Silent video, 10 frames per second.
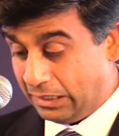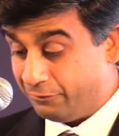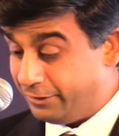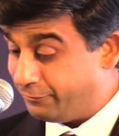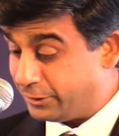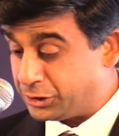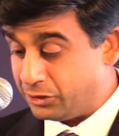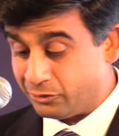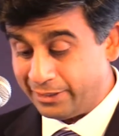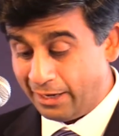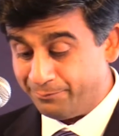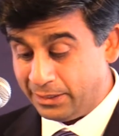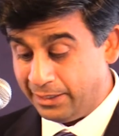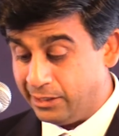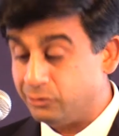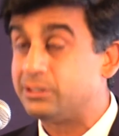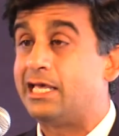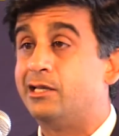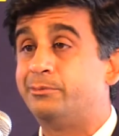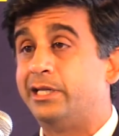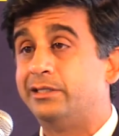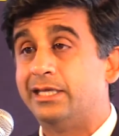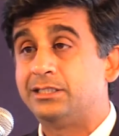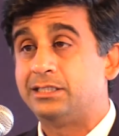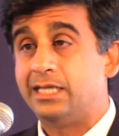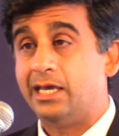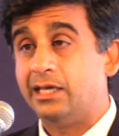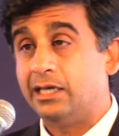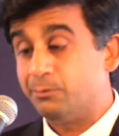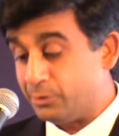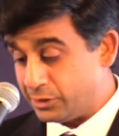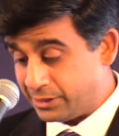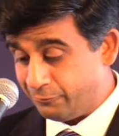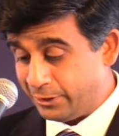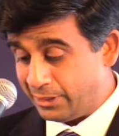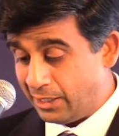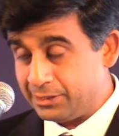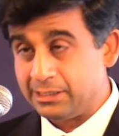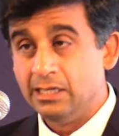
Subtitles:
We wish you could have been here to celebrate this day in person with us,